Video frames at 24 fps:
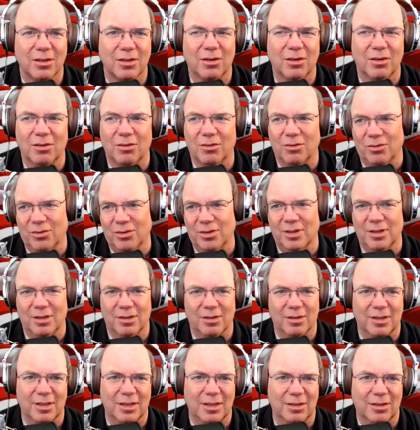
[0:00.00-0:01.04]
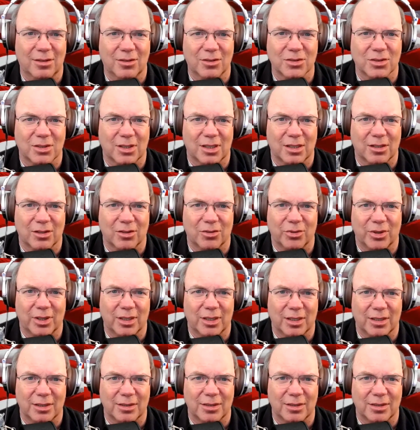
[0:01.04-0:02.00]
Oh, well, no, that looks like a great